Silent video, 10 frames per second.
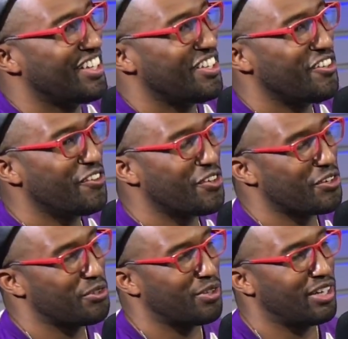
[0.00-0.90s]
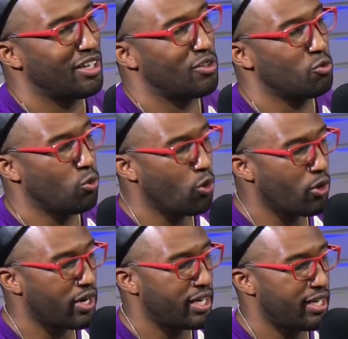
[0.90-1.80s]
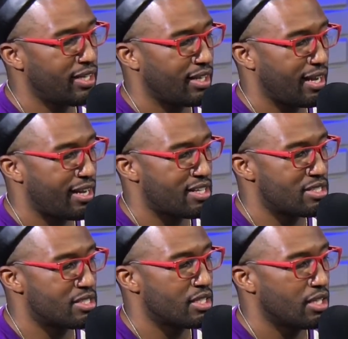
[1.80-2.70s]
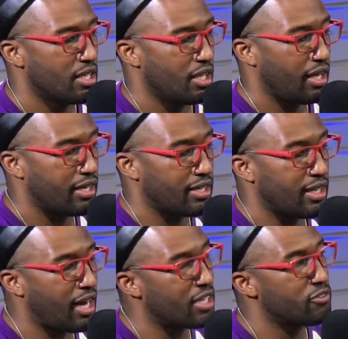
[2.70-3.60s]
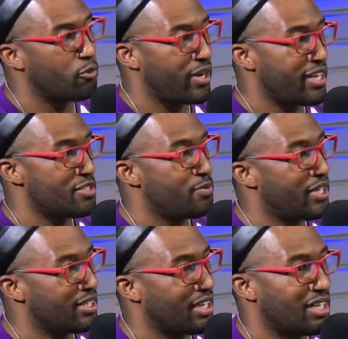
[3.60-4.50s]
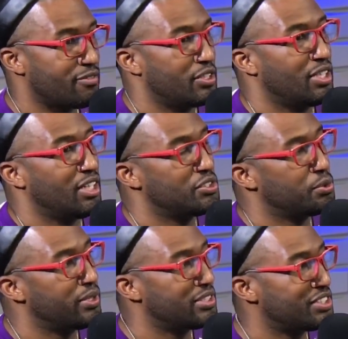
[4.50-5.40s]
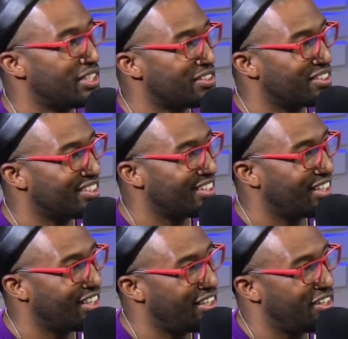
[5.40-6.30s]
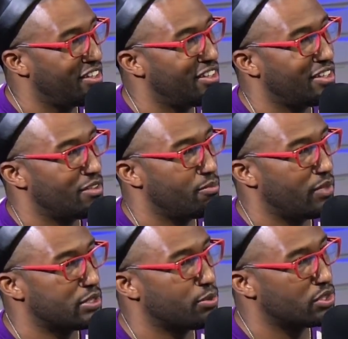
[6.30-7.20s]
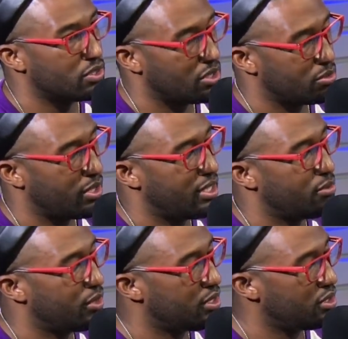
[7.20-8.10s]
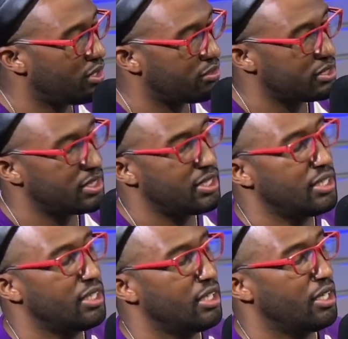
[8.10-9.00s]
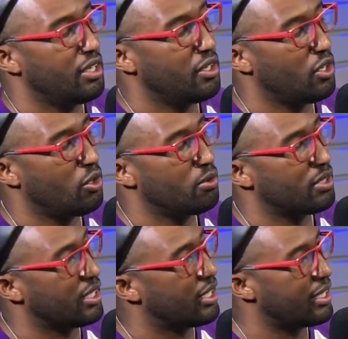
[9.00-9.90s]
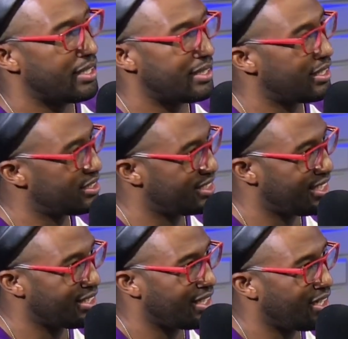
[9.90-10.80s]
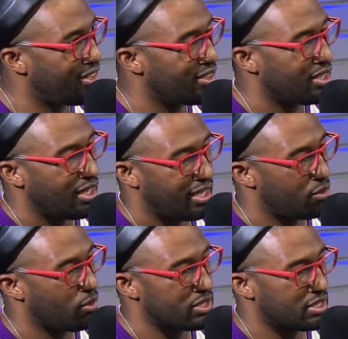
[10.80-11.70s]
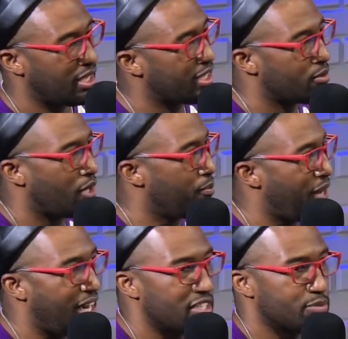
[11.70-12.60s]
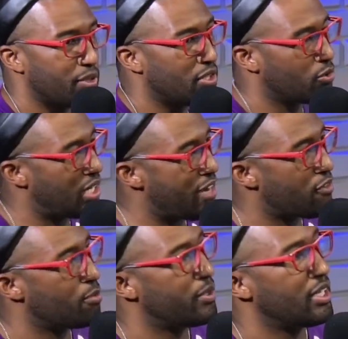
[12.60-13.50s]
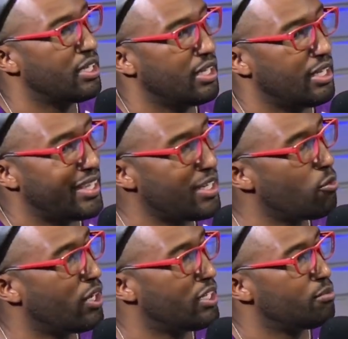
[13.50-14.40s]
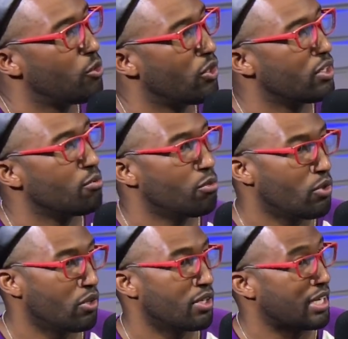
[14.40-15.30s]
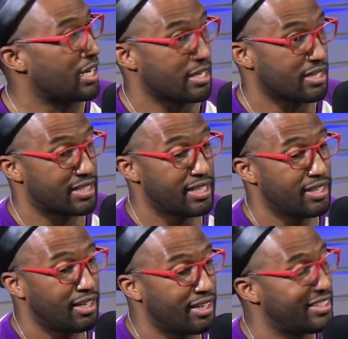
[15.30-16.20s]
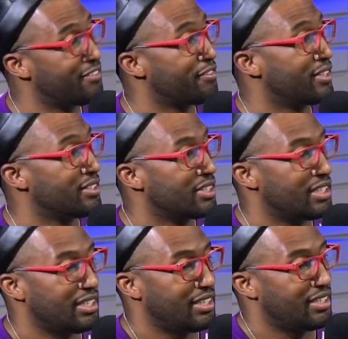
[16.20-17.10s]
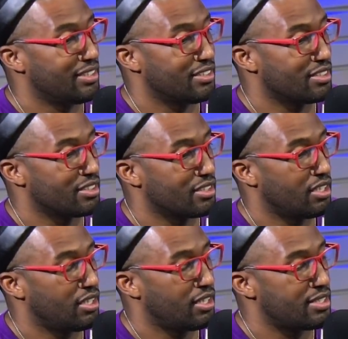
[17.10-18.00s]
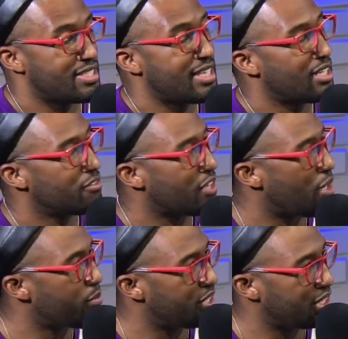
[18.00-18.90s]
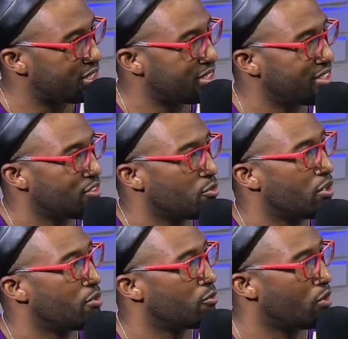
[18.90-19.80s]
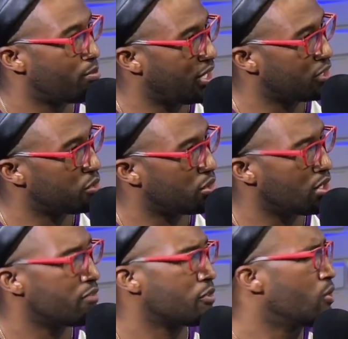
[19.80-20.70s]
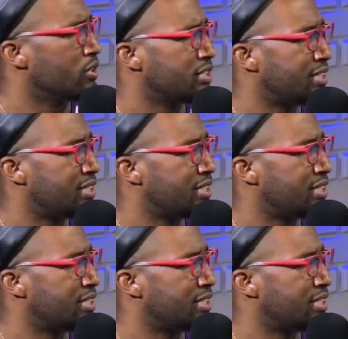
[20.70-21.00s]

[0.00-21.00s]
you know, Rory has, in a lot of ways, been kind of a trendsetter in mixed martial arts, right? He went to UFC, you know, he did his thing there, and it wasn't like a bad split or whatever, but he wanted more again, a different set of competition where Bellator, of course,